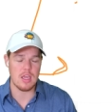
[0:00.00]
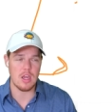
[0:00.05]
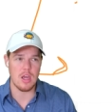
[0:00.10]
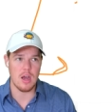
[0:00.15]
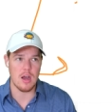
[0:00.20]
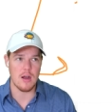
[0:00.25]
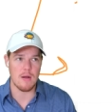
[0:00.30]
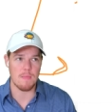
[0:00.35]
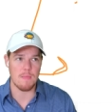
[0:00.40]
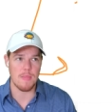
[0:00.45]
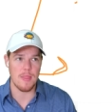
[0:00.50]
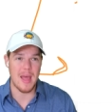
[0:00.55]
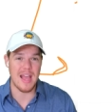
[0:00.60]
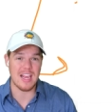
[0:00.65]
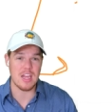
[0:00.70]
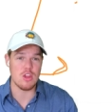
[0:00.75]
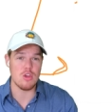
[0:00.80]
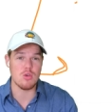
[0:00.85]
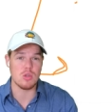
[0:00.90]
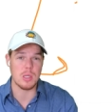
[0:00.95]
um, I
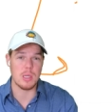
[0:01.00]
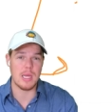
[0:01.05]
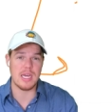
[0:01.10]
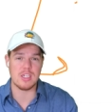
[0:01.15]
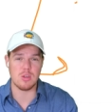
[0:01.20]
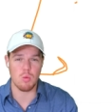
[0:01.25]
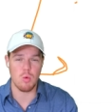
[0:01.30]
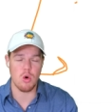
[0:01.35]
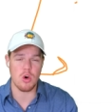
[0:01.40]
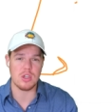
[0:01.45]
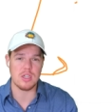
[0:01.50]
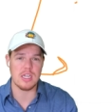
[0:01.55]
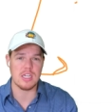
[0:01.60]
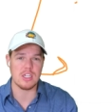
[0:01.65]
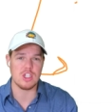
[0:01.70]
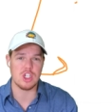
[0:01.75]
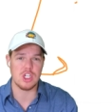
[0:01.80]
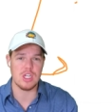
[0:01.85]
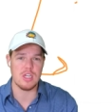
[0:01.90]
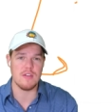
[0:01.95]
can use less words and
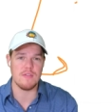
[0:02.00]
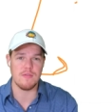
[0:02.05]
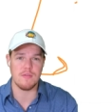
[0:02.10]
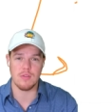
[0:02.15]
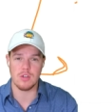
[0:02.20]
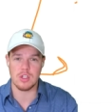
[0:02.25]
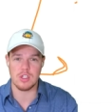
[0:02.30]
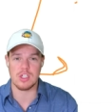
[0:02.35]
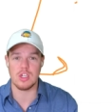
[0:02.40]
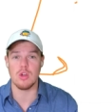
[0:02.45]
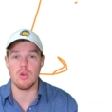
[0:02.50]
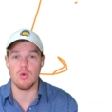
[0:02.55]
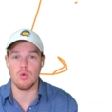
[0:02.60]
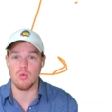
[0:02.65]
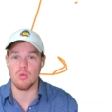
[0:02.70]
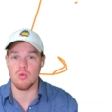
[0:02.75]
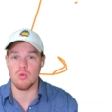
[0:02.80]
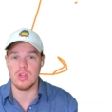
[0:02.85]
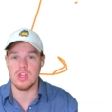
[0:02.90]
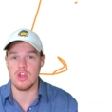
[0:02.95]
achieve still
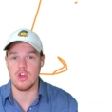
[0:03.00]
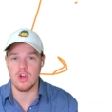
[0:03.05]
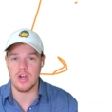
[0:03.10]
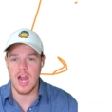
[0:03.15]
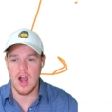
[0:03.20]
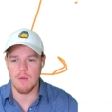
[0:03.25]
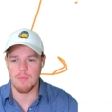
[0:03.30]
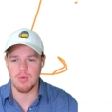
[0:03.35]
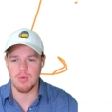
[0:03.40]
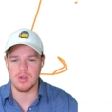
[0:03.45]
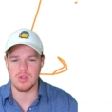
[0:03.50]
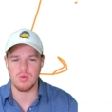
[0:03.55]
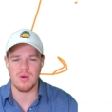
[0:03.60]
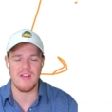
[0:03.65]
really good outputs.